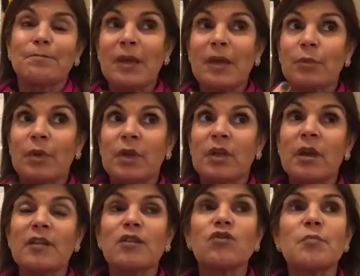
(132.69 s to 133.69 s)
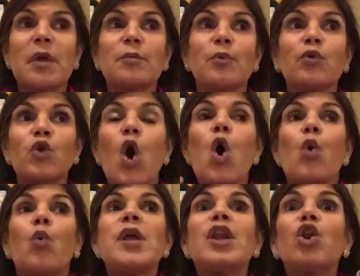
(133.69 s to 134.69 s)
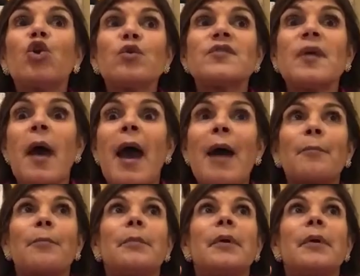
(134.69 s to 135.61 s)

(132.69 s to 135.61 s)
when you get into menopause, we lose up